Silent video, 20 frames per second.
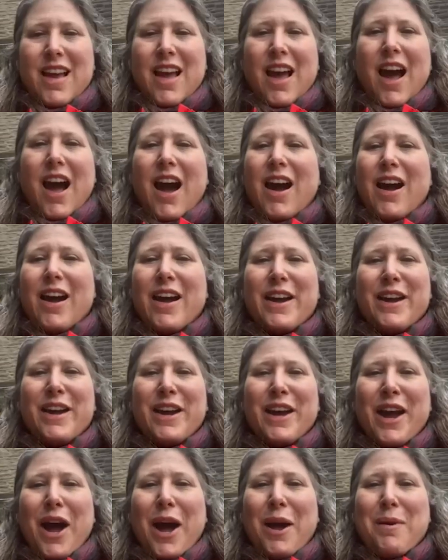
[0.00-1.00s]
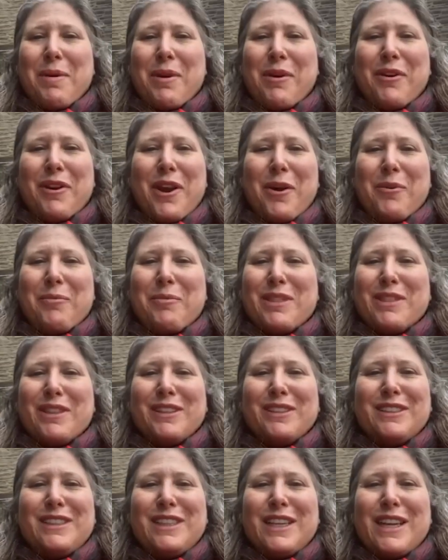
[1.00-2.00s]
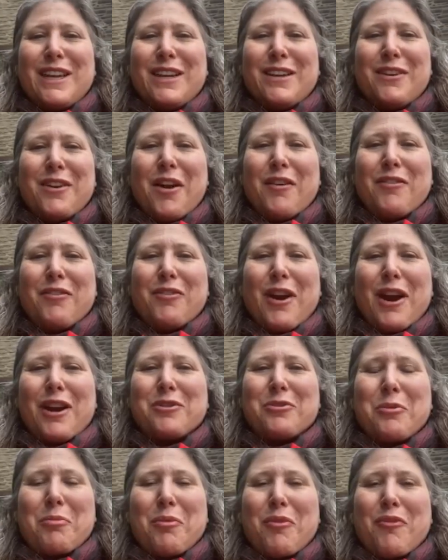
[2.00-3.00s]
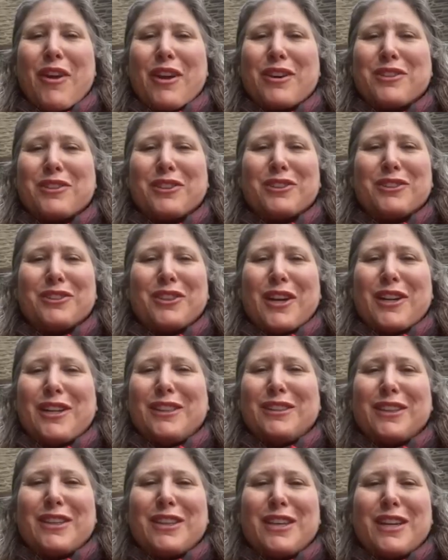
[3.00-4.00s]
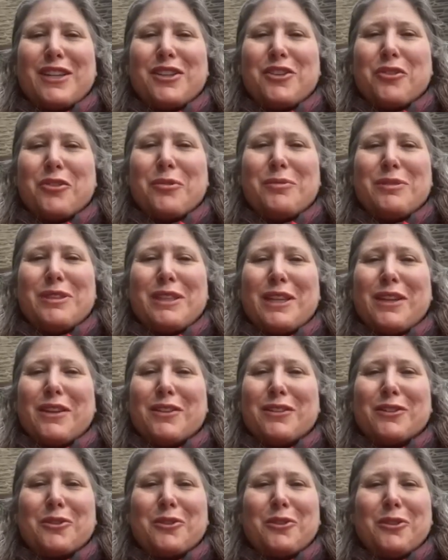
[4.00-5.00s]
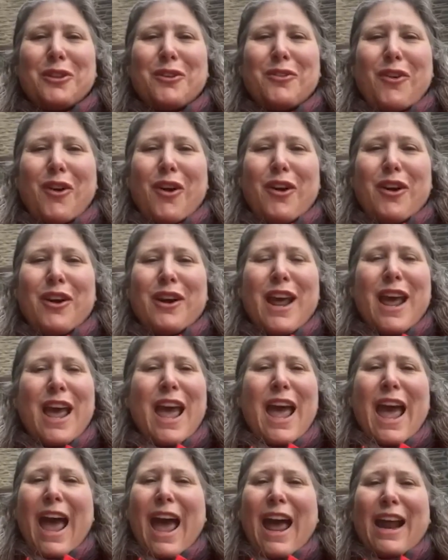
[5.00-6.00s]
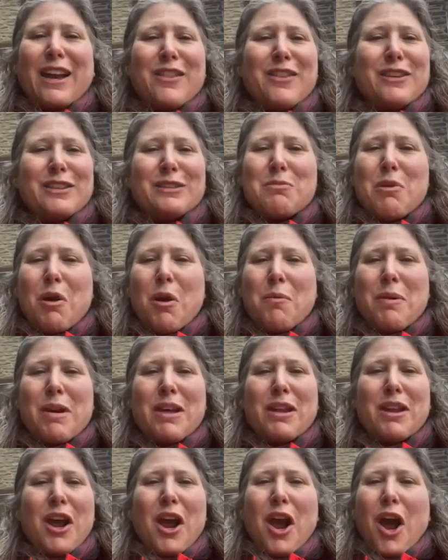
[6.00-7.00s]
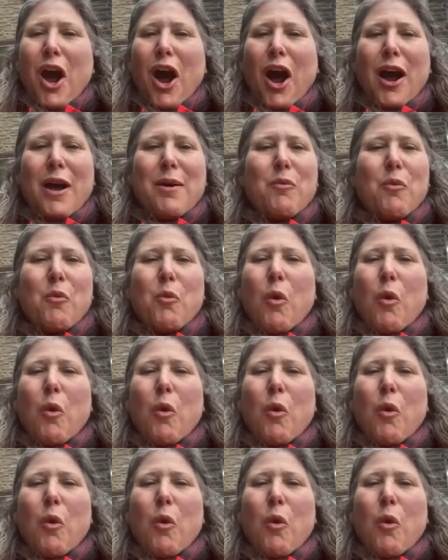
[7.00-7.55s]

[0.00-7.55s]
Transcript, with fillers: Hi, I'm Erin Elman, the Dean of Graduate Professional Studies and the Interim Dean of the School of Art. And in this moment, I'm